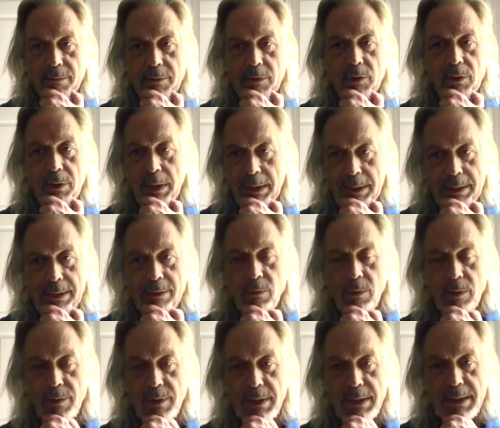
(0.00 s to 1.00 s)
study
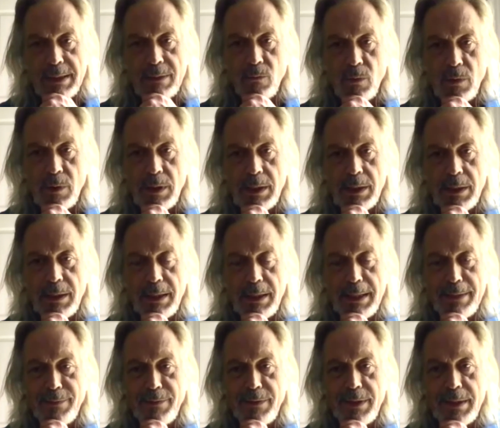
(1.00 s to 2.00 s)
with anyone,
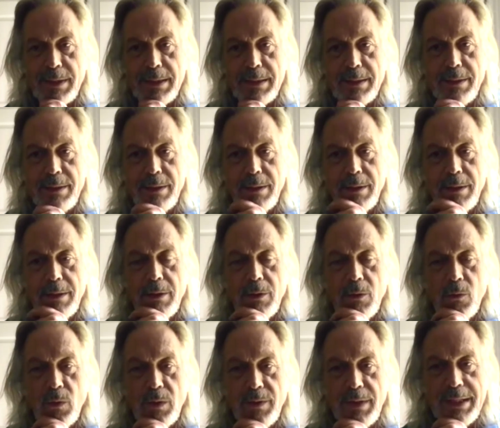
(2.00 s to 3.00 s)
and then
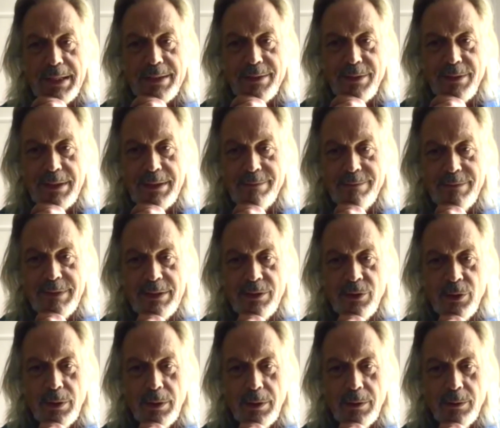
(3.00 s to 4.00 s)
when that TV
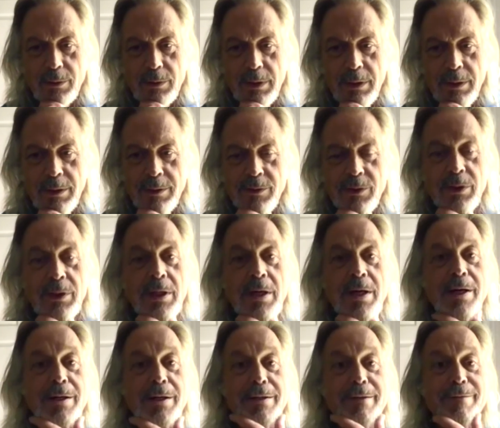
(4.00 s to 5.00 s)
show called
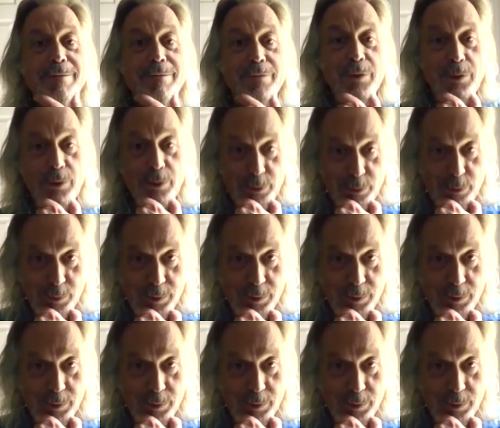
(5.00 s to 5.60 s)
Kung Fu